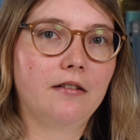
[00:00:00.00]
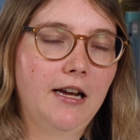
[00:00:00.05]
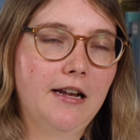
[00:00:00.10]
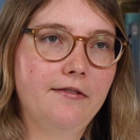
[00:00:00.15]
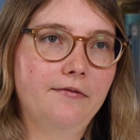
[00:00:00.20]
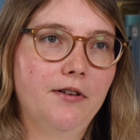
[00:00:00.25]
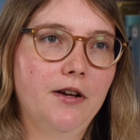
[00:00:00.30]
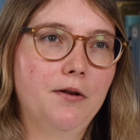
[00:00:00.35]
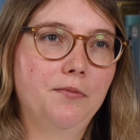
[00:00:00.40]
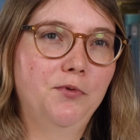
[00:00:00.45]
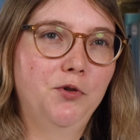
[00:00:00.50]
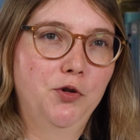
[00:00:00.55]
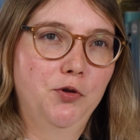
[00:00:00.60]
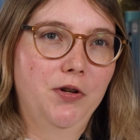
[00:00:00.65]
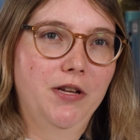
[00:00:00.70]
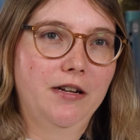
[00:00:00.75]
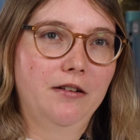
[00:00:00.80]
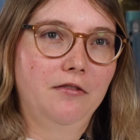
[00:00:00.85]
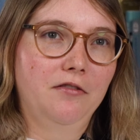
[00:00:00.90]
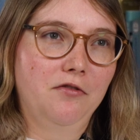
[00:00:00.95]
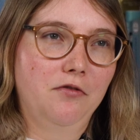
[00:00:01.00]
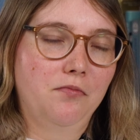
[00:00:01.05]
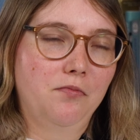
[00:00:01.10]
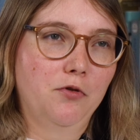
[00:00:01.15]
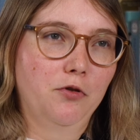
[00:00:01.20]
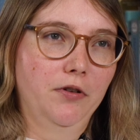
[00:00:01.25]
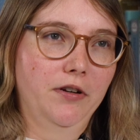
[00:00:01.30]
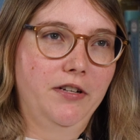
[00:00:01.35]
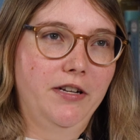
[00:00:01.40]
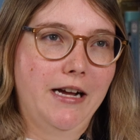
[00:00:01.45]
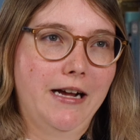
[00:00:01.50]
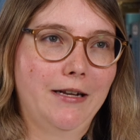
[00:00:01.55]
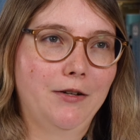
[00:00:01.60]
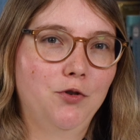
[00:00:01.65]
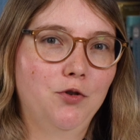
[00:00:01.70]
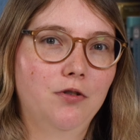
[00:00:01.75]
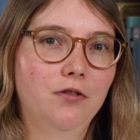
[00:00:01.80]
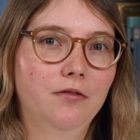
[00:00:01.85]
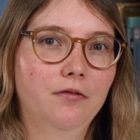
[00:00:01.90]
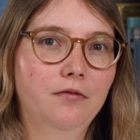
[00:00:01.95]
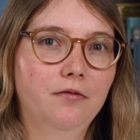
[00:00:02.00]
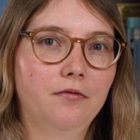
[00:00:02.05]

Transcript: kind of helps you get a little more attached,